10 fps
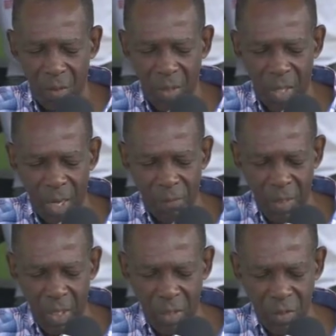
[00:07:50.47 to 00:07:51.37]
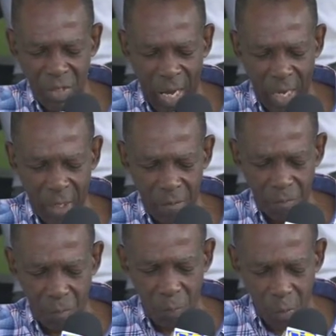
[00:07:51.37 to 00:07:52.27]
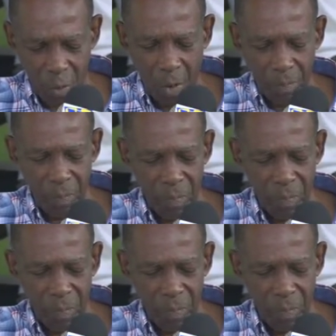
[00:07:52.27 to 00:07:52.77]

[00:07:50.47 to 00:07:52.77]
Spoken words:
will have their sign put up.